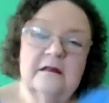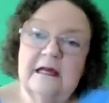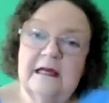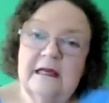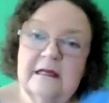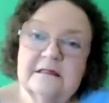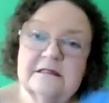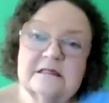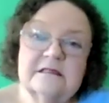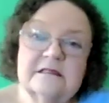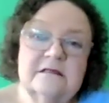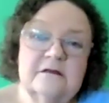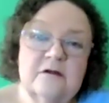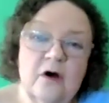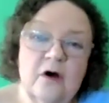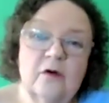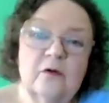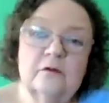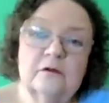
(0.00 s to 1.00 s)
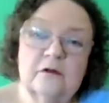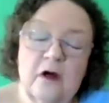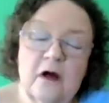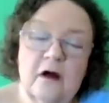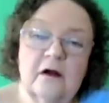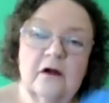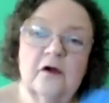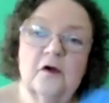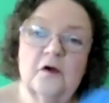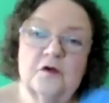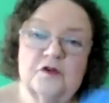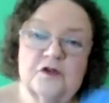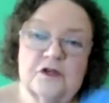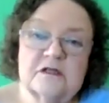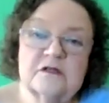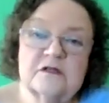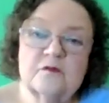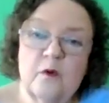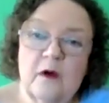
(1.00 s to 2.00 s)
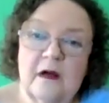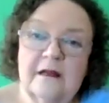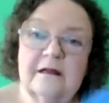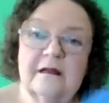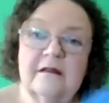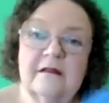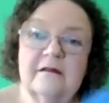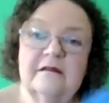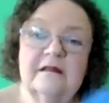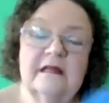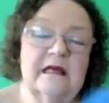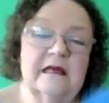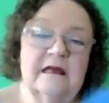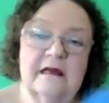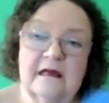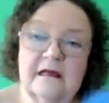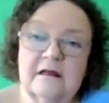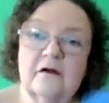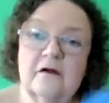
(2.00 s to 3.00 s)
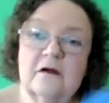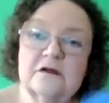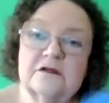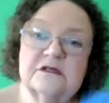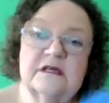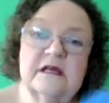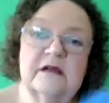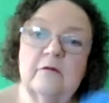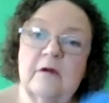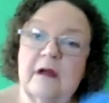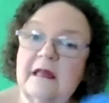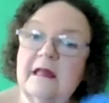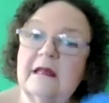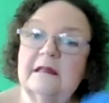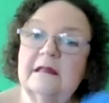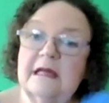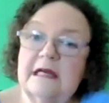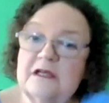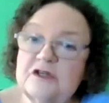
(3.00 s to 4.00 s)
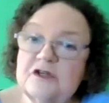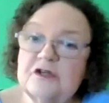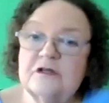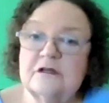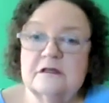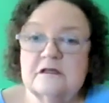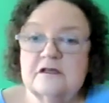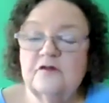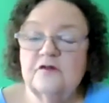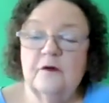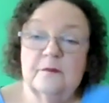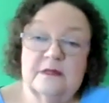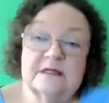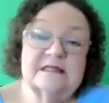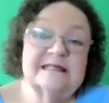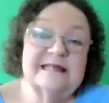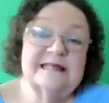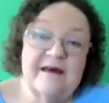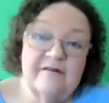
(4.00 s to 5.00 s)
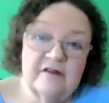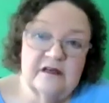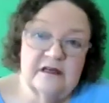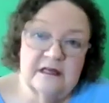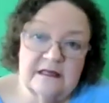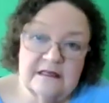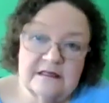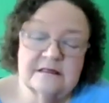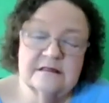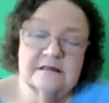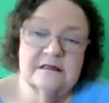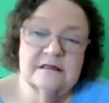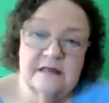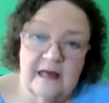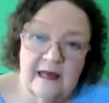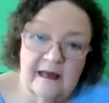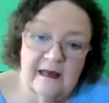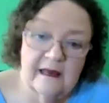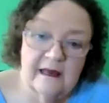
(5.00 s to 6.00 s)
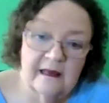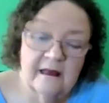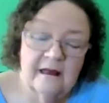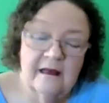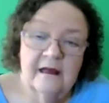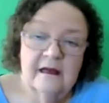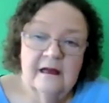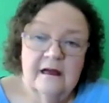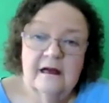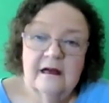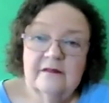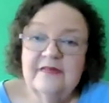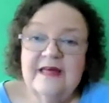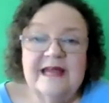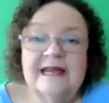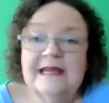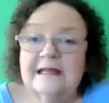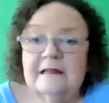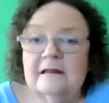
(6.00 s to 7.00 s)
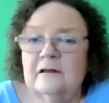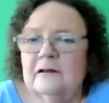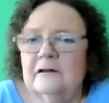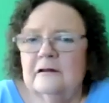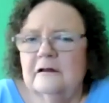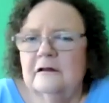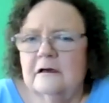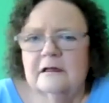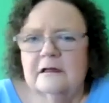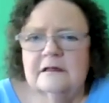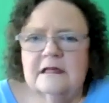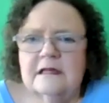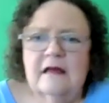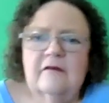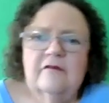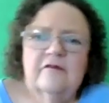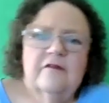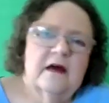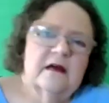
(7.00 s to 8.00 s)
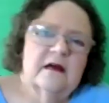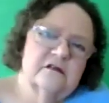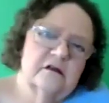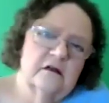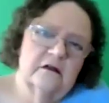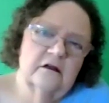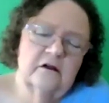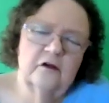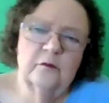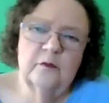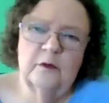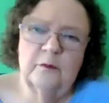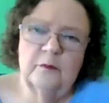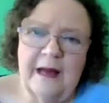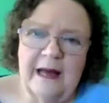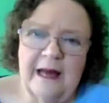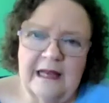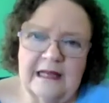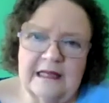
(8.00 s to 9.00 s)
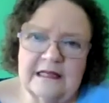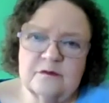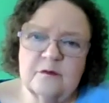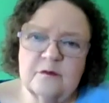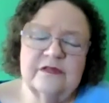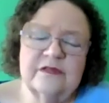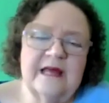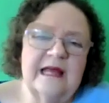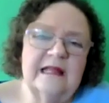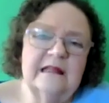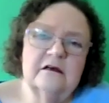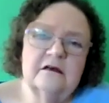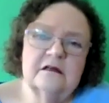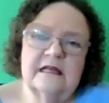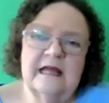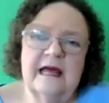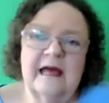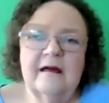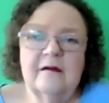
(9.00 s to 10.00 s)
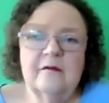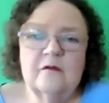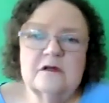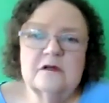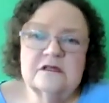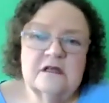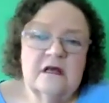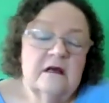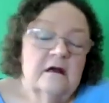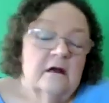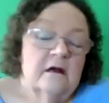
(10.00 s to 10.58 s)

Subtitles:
It's no longer just what the NRC regulations from the 70s say. They didn't look at the effects on human bodies. What they looked at was